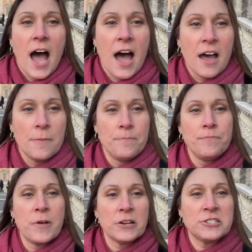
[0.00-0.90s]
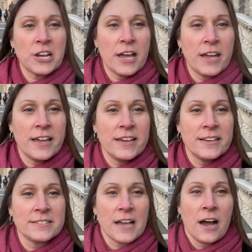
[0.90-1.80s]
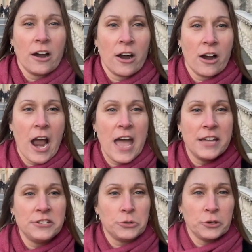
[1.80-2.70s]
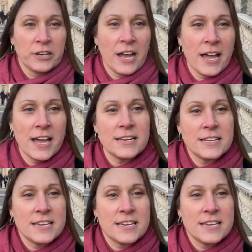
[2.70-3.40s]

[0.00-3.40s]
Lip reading: Mircea is our head tour guide.